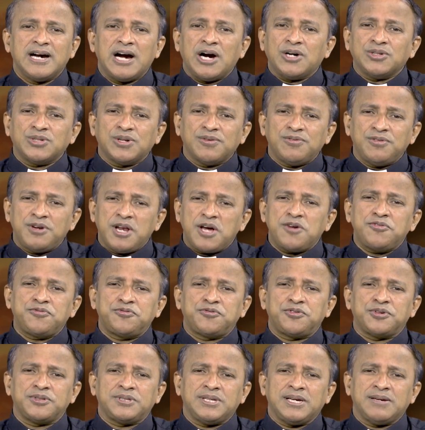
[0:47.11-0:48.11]
Out of love
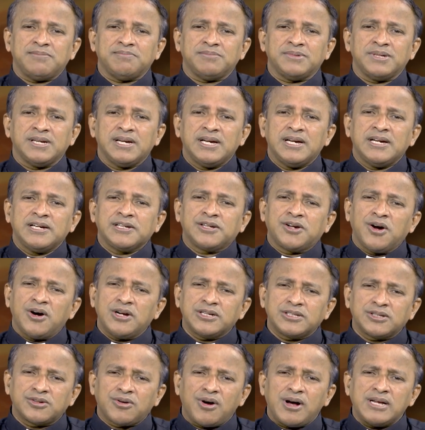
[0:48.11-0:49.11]
for them,
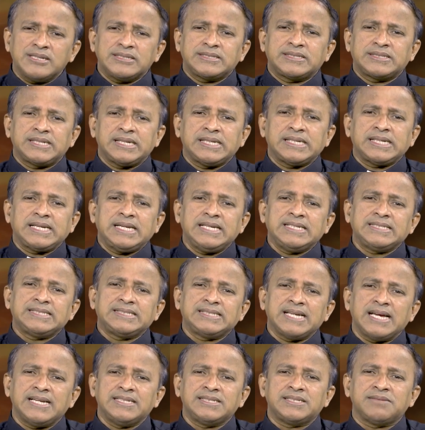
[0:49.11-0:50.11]
God constantly
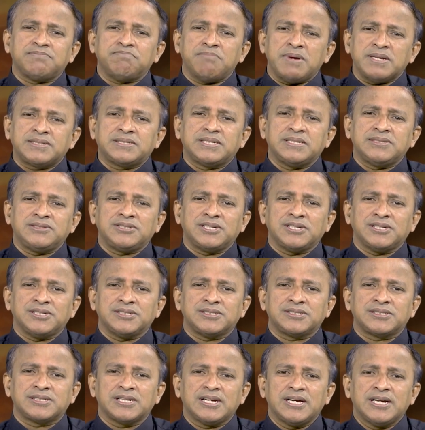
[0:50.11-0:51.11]
sent
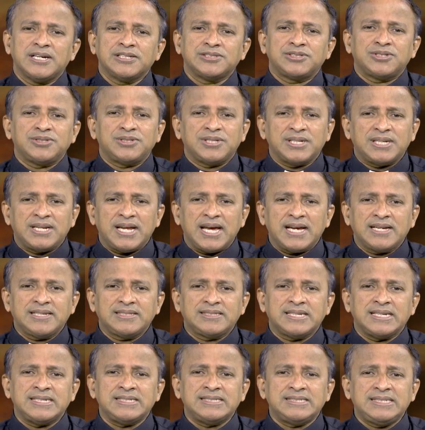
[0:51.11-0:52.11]
messengers to
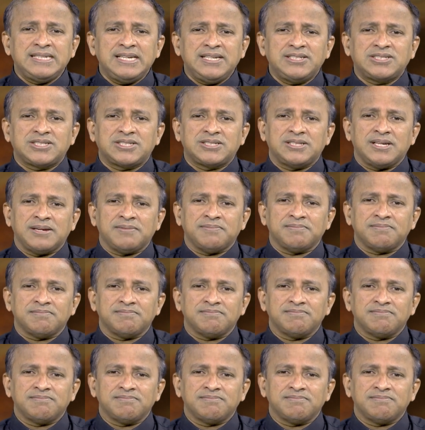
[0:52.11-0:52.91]
direct and teach them,